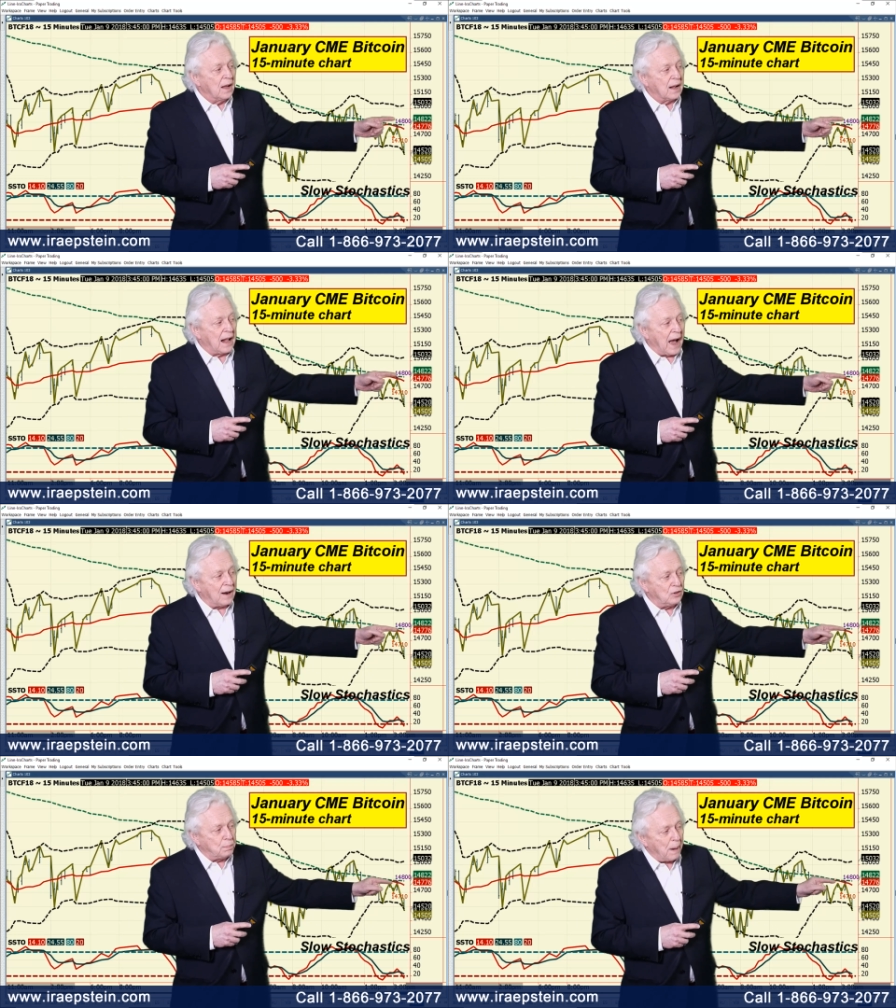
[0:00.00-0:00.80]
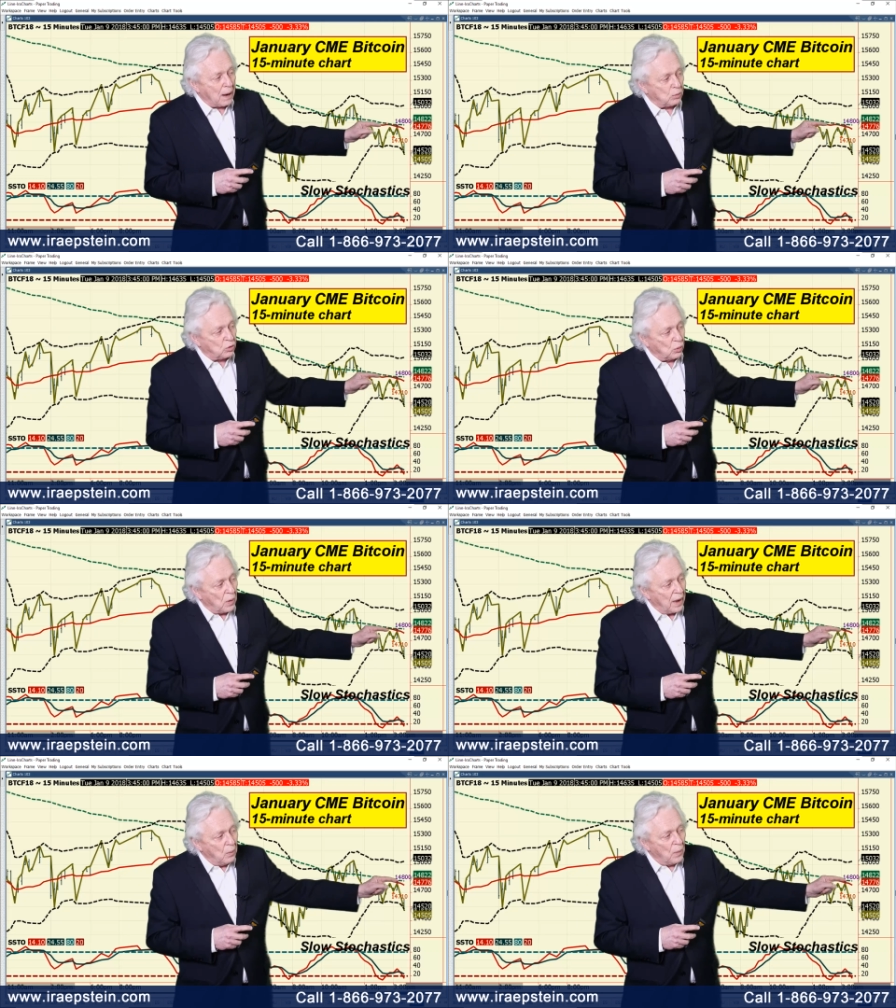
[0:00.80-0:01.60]
got its bounce
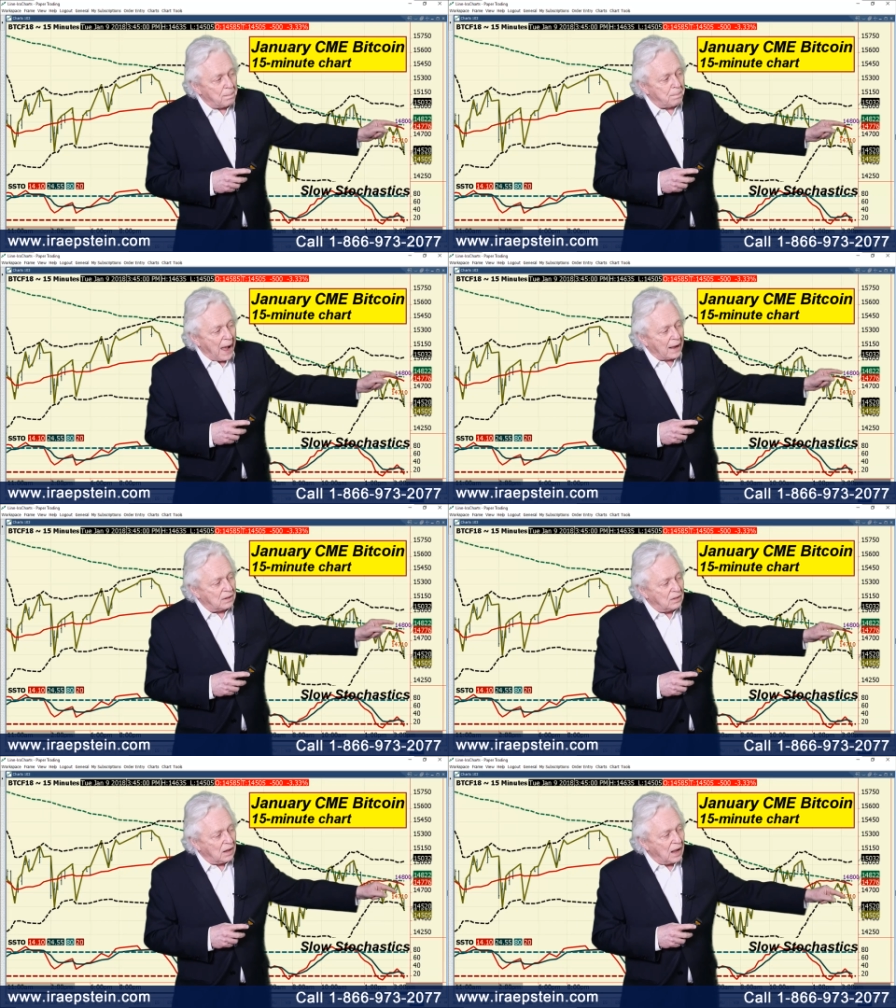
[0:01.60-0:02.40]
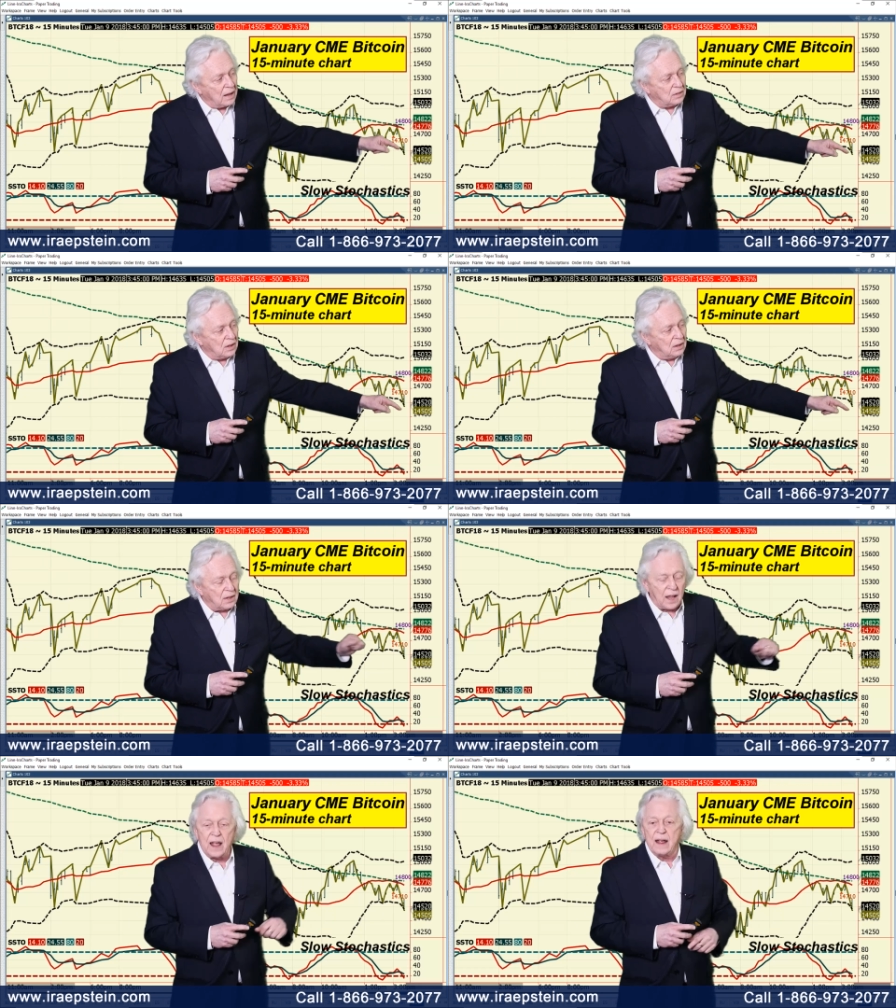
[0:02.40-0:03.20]
away, went back to the 18
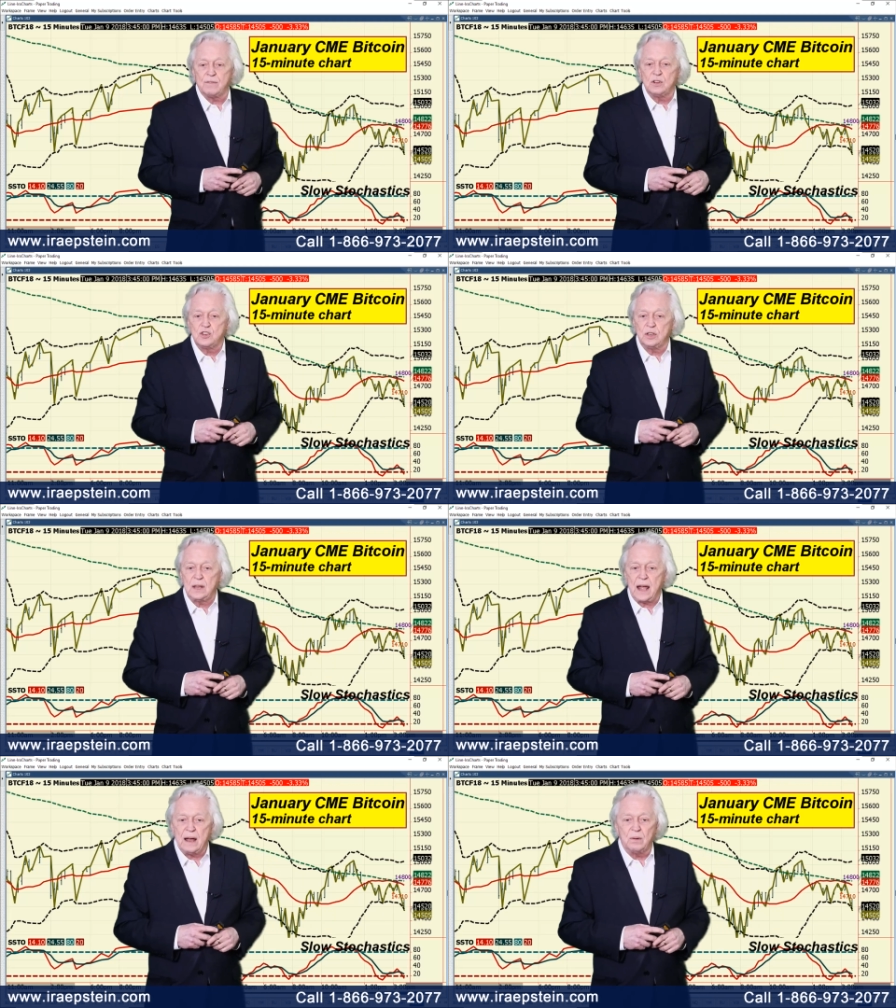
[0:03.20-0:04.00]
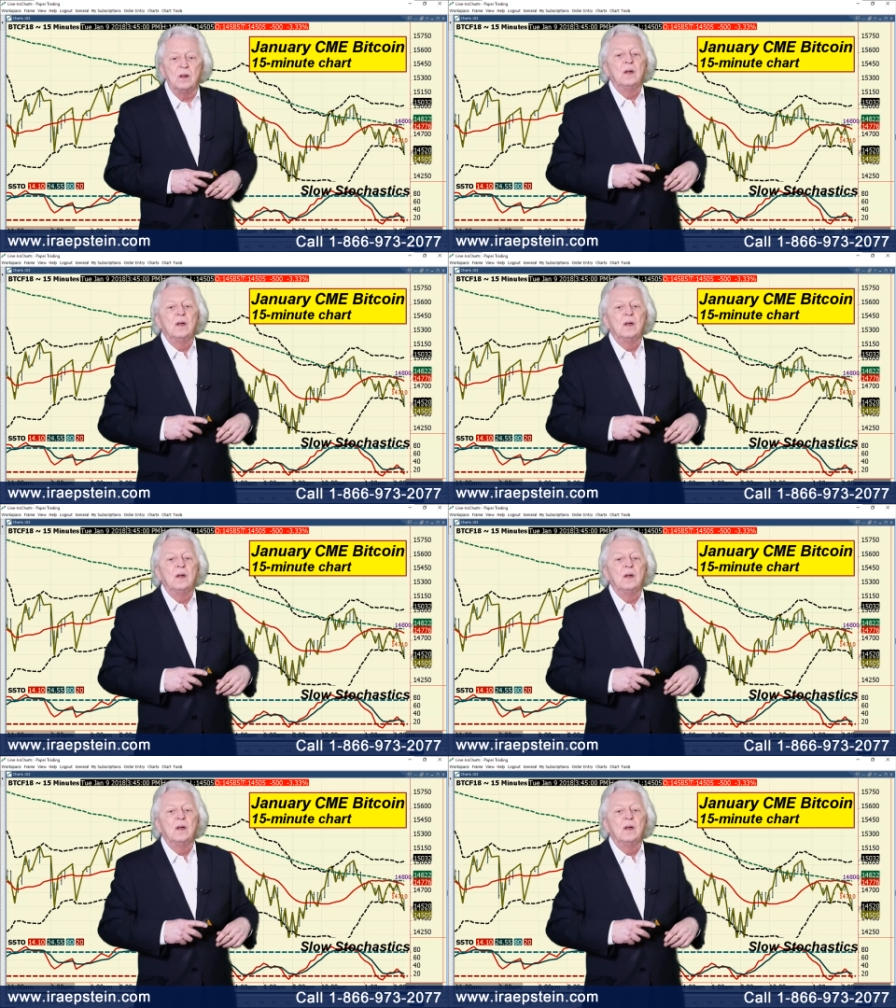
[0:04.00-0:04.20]
day average and down.